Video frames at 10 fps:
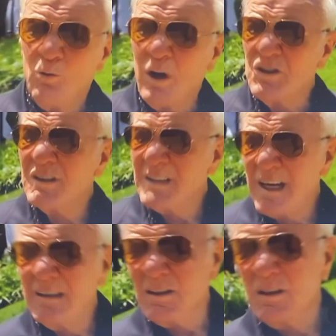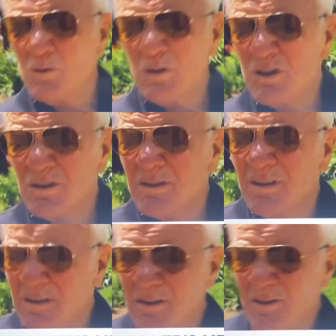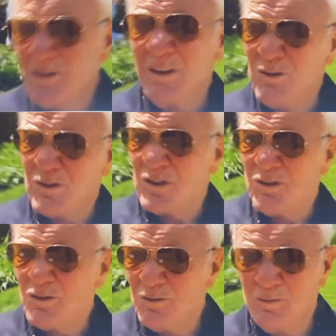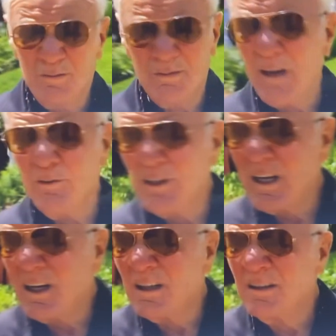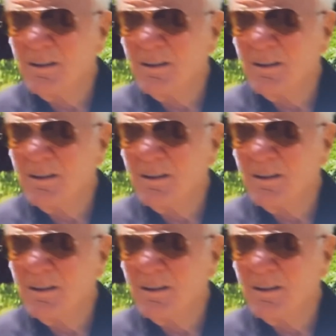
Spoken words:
his memoir, what he learned from the experience. And by the way,